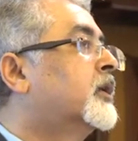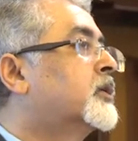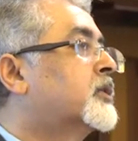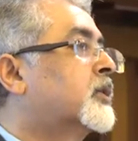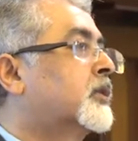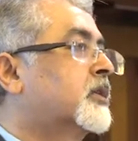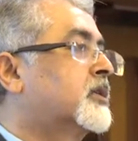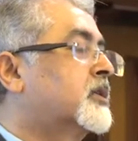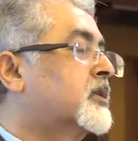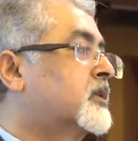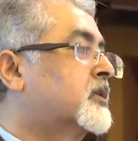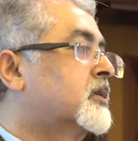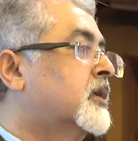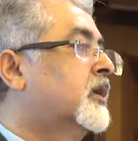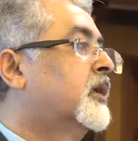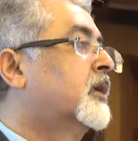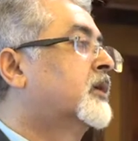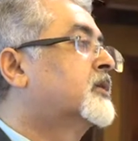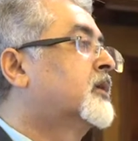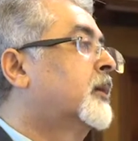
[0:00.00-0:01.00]
So this
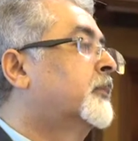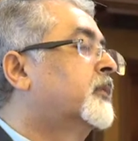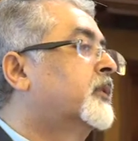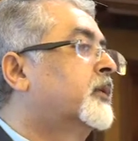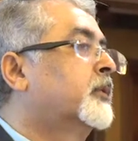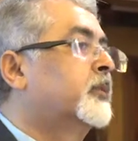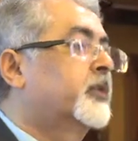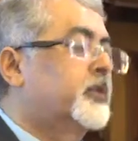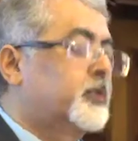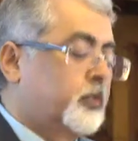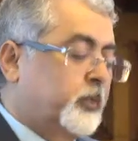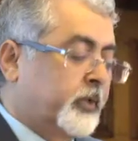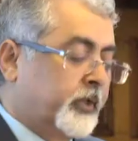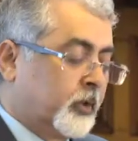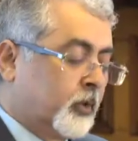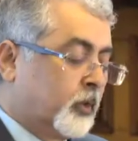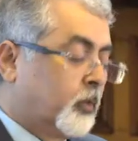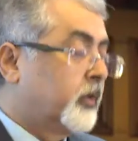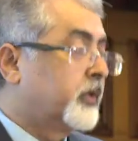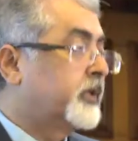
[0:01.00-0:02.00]
is something which we
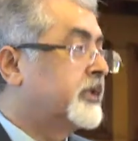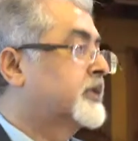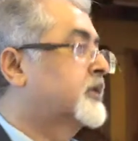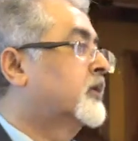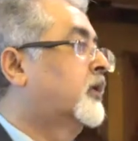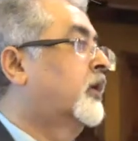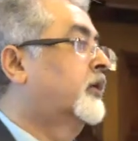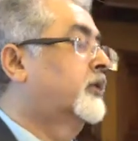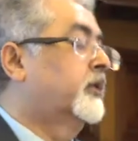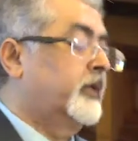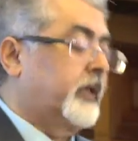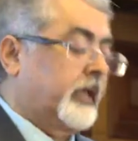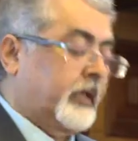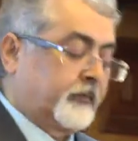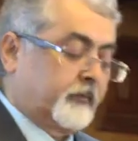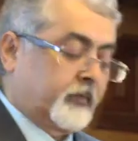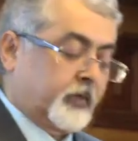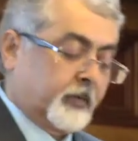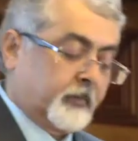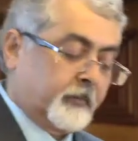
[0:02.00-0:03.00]
know is on the
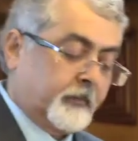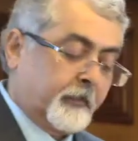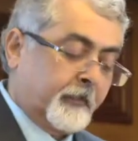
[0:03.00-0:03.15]
anvil.